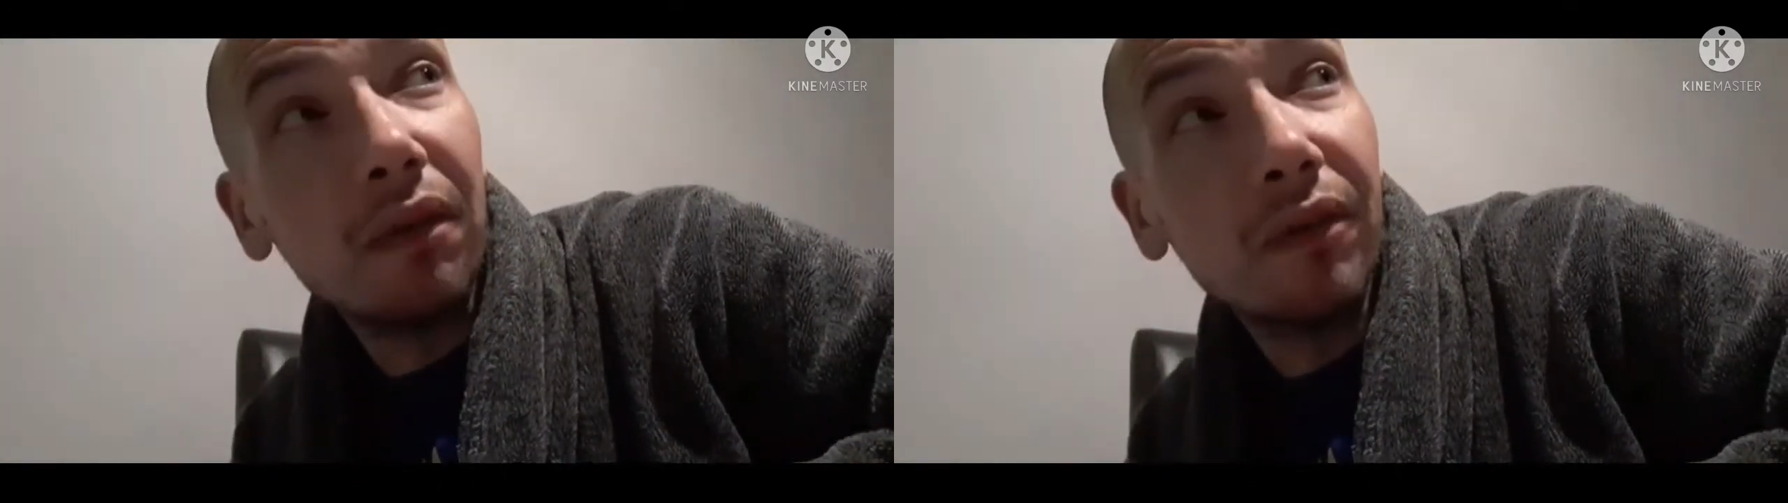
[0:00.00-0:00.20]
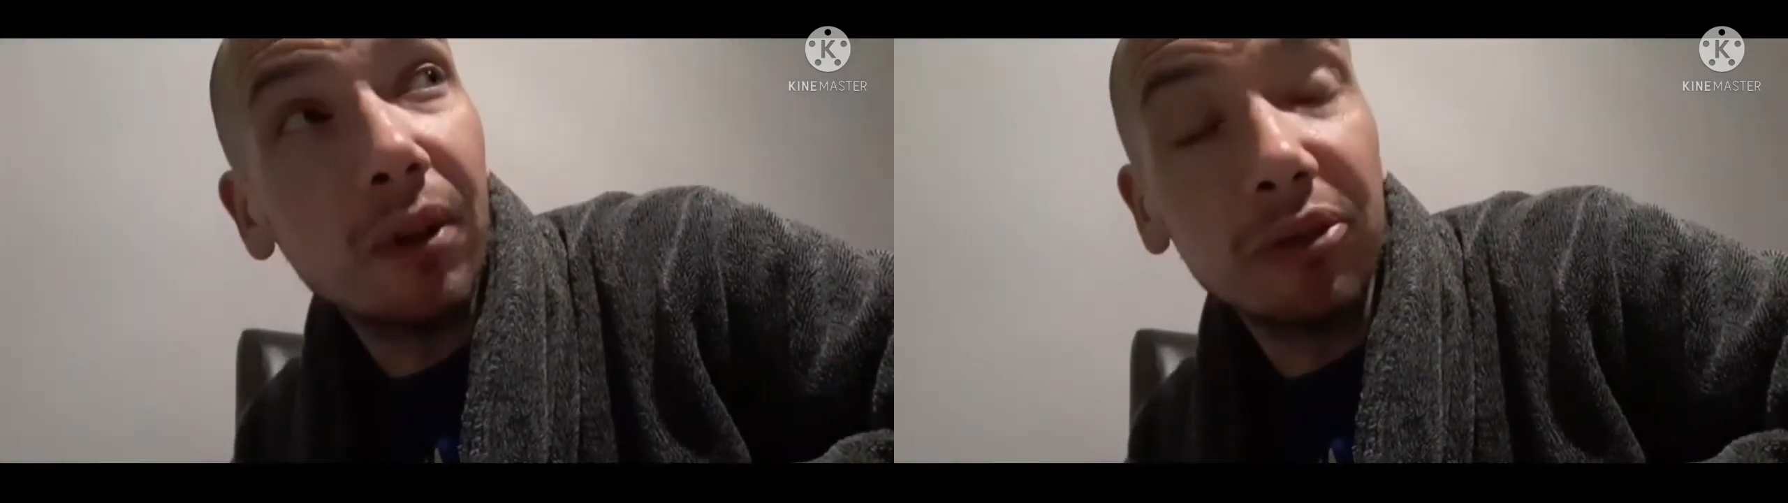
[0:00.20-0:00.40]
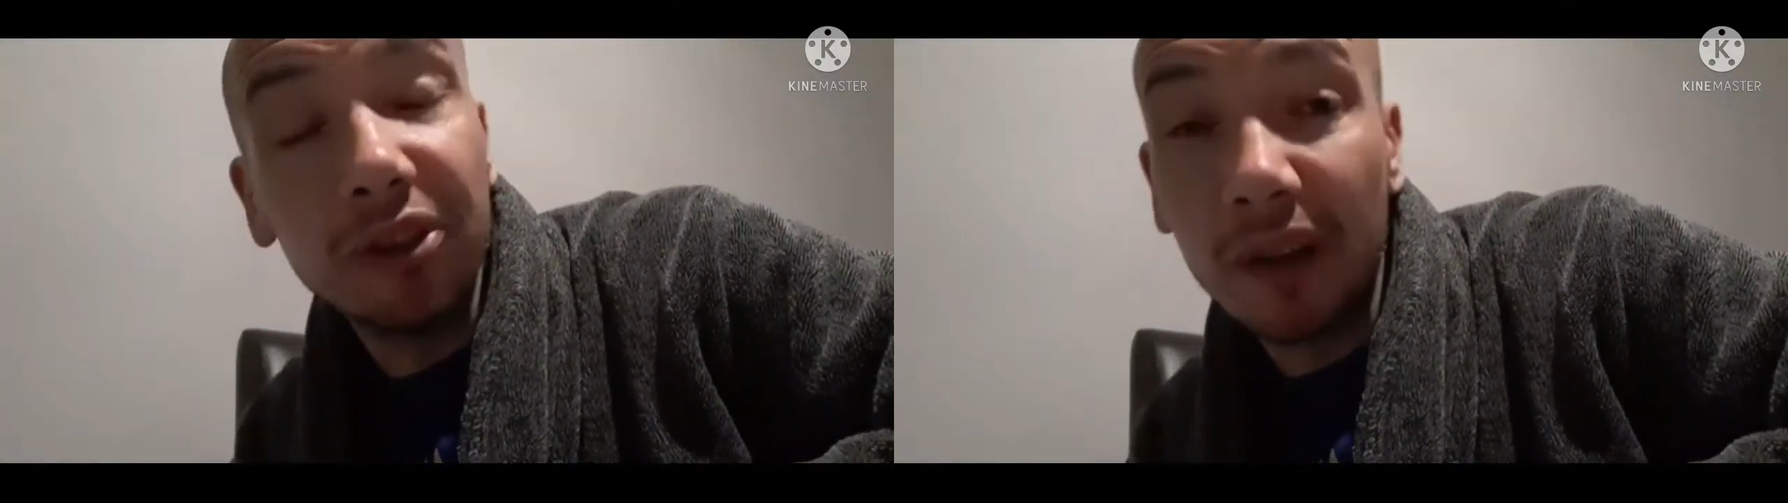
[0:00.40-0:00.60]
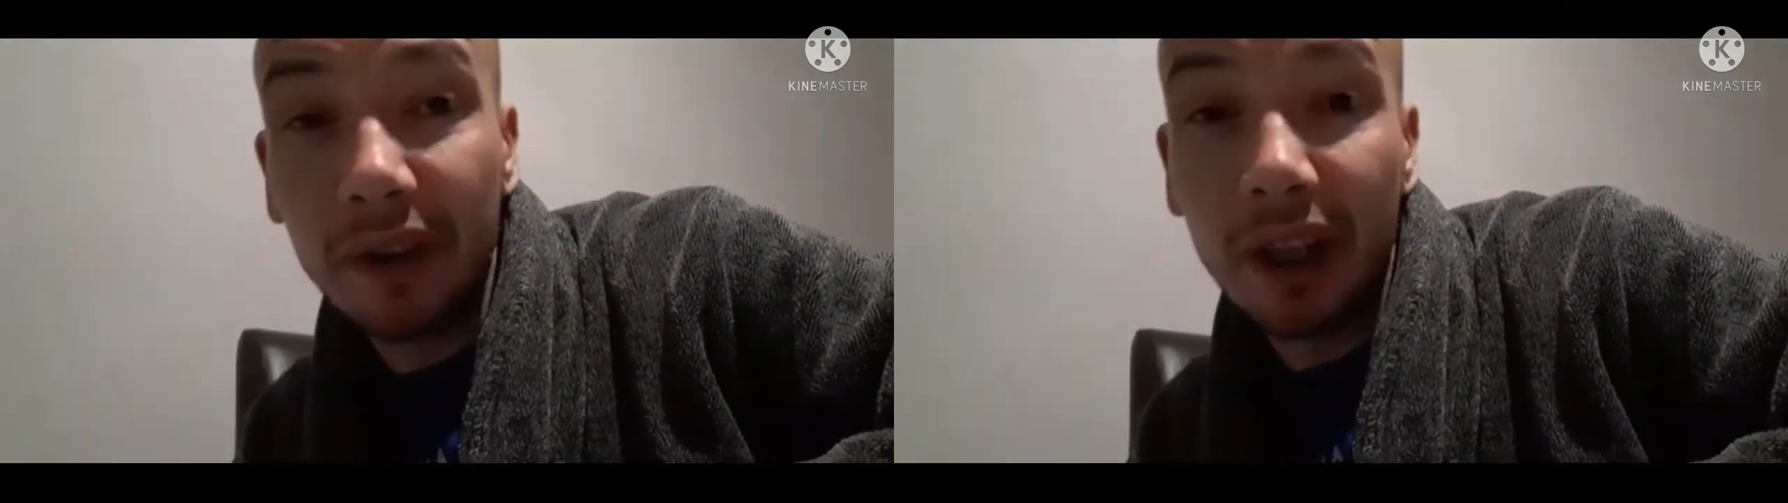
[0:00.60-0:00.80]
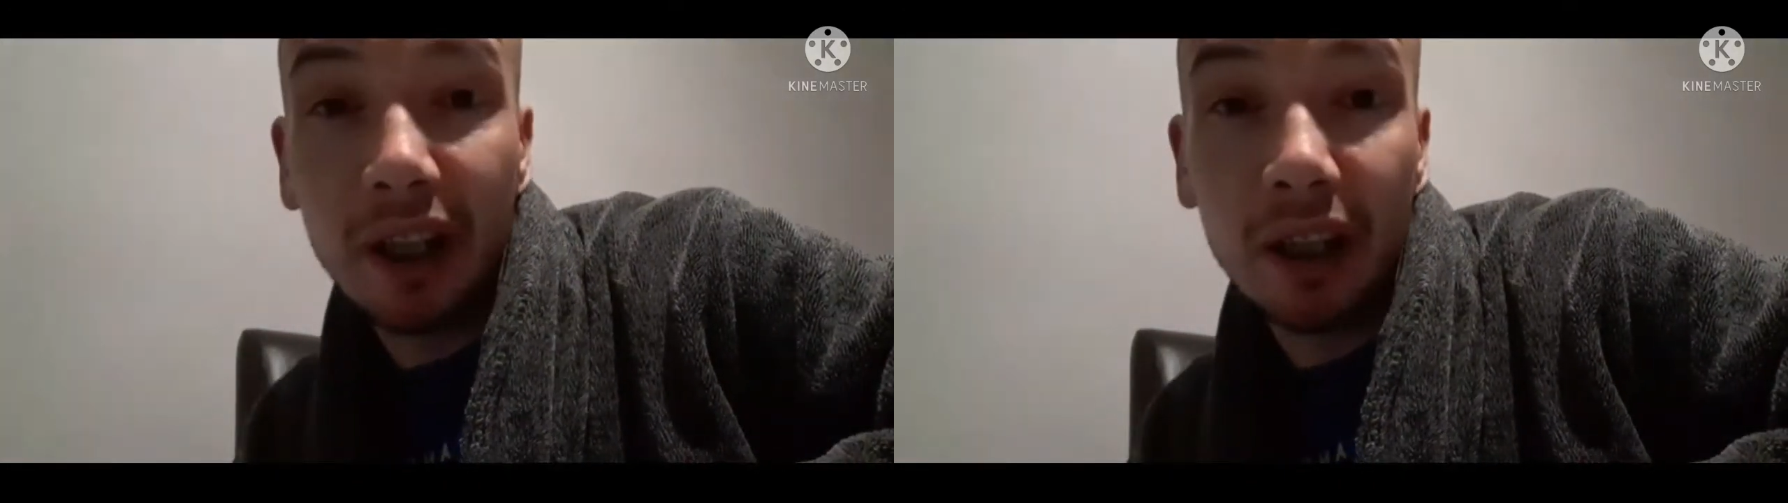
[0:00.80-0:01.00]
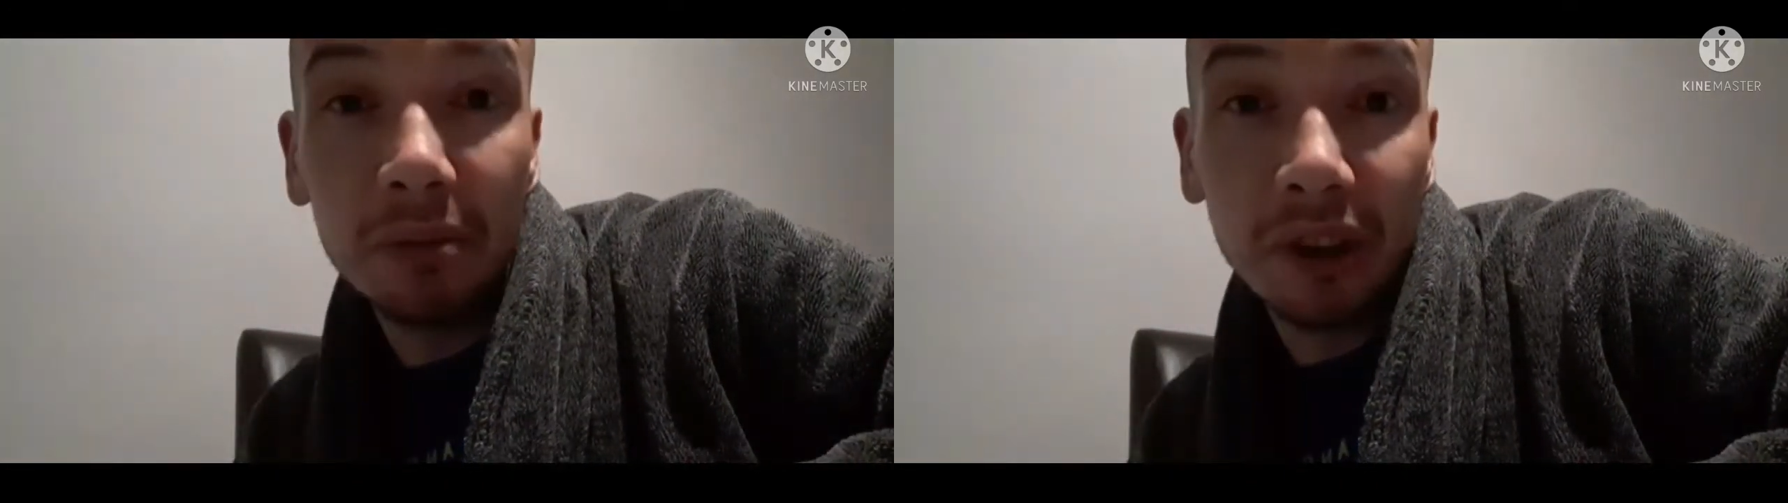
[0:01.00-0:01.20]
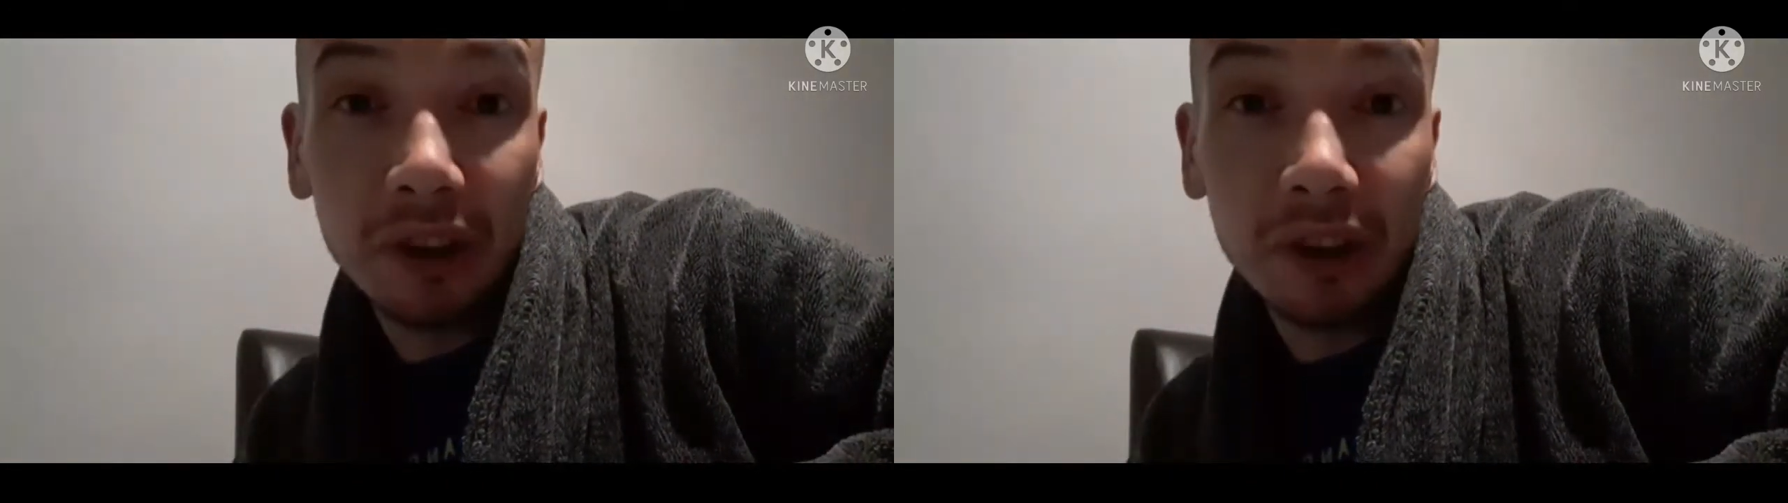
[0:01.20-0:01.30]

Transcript: from 7 a.m.